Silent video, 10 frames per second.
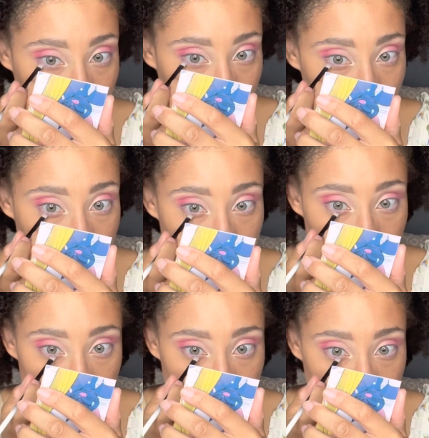I
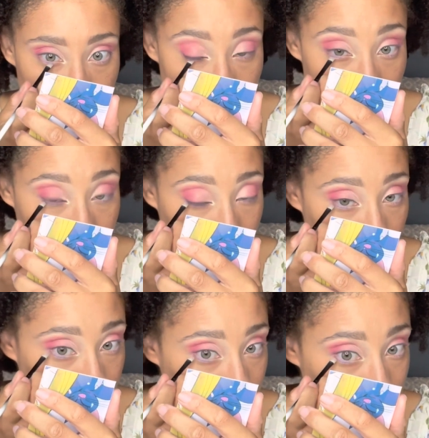couldn't
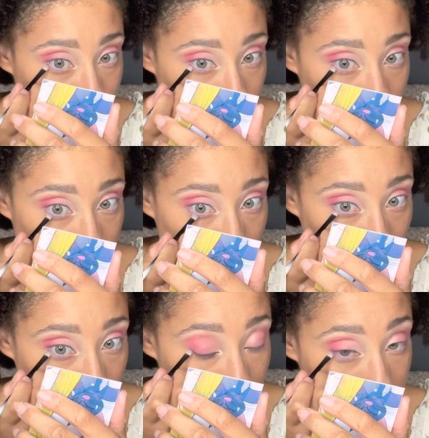fathom
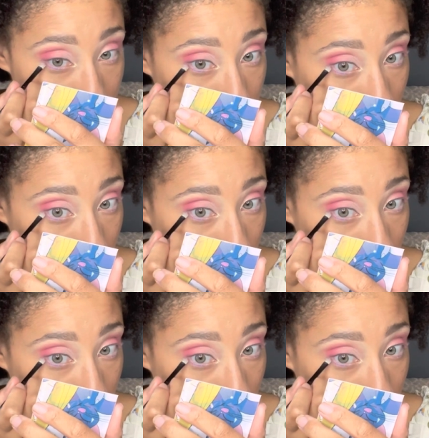waiting that